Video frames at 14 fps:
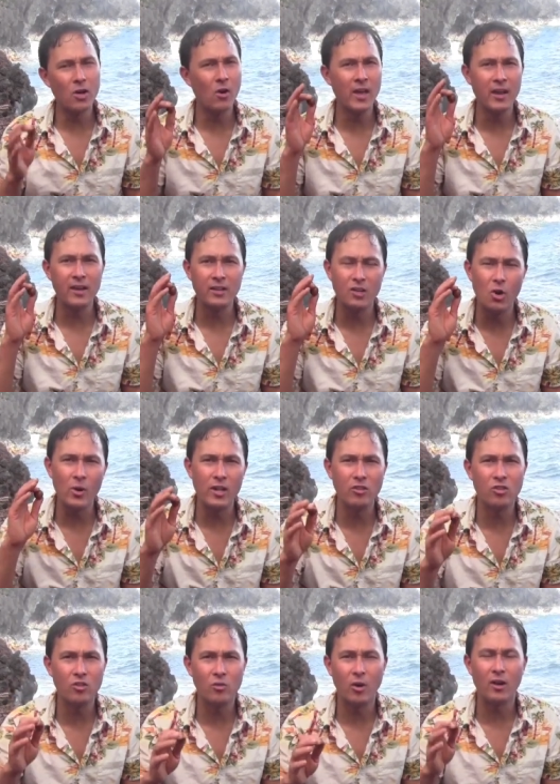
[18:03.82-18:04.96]
me go ahead and go
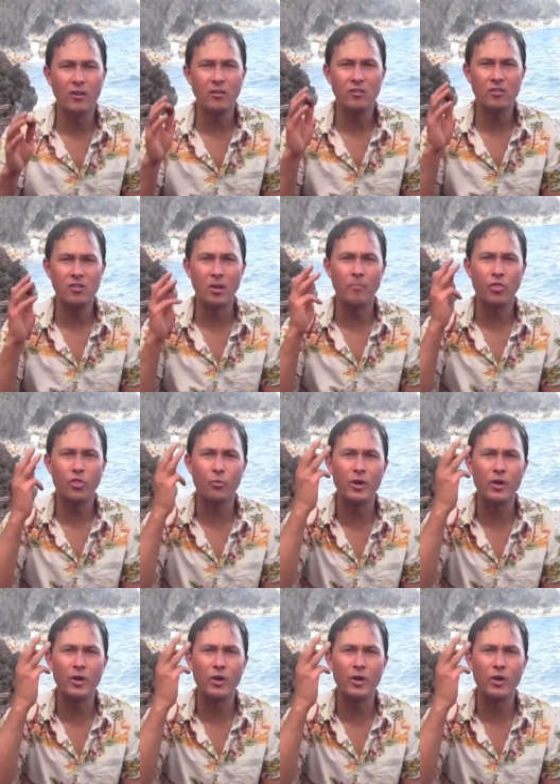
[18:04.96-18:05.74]
into uh, some